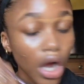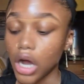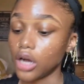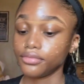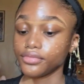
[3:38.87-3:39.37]

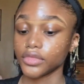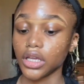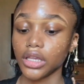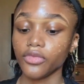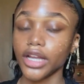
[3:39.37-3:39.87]
I
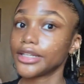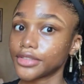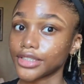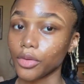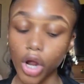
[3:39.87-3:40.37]
keep
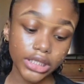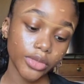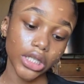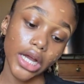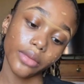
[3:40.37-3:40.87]
forgetting to say what products
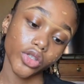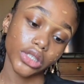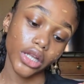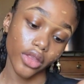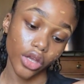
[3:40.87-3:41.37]
I'm using. I am
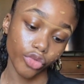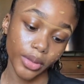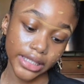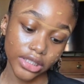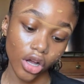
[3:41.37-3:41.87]
using the
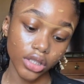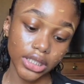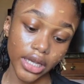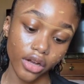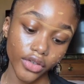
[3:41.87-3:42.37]
Ruby Kisses All
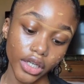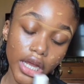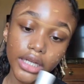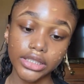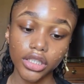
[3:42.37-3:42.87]
Day Cover
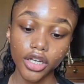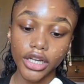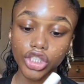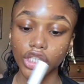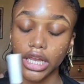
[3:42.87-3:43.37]
Concealer
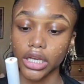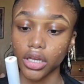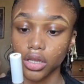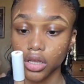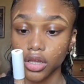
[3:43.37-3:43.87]
in
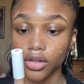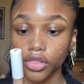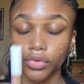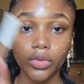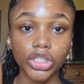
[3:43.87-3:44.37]
shade
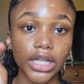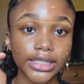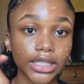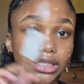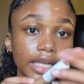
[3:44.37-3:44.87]
3, which is
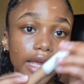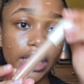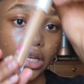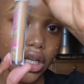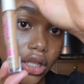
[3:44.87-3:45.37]
Classic
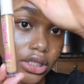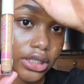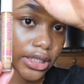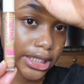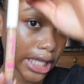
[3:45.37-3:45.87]
Tan.
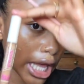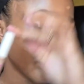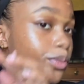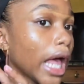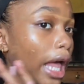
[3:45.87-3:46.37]
This is it.
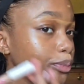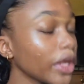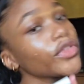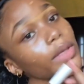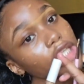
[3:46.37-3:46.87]
Oh my God,
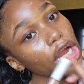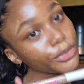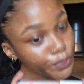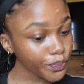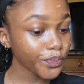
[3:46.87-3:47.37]

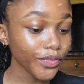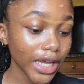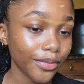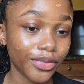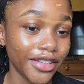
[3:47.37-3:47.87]
influencer.
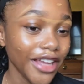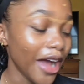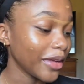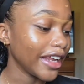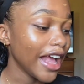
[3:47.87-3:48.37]

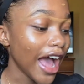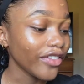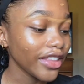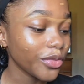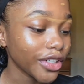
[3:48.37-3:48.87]
I'm kidding. I
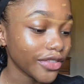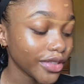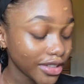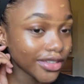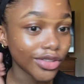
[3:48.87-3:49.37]
feel like the word
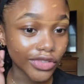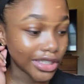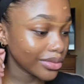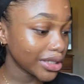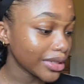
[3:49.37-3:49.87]
influencer is so
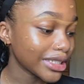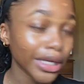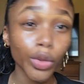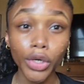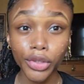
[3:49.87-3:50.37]
funny to me because I'm
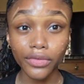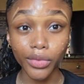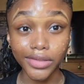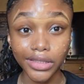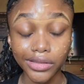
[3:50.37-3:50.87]
like, who are you
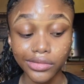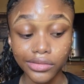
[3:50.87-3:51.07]
influencing?